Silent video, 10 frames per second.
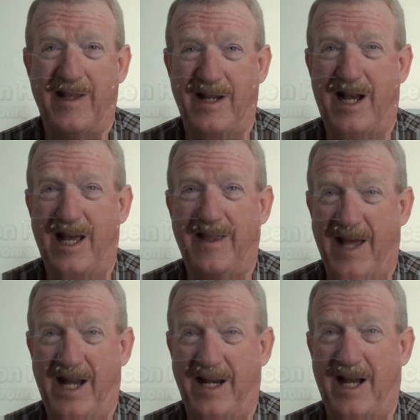that
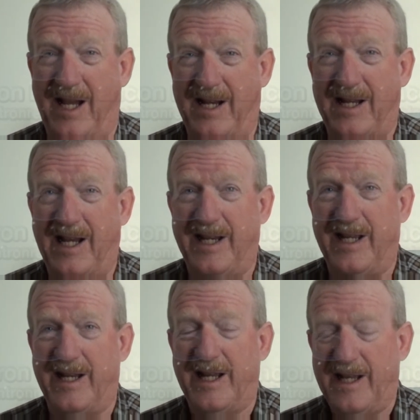night. I
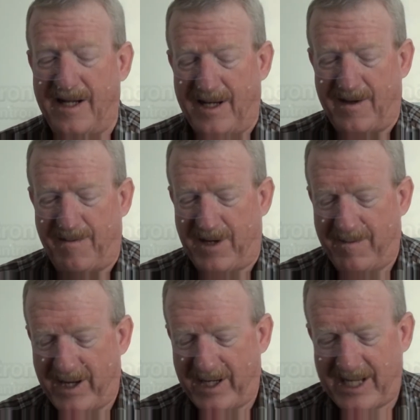did. I put him on a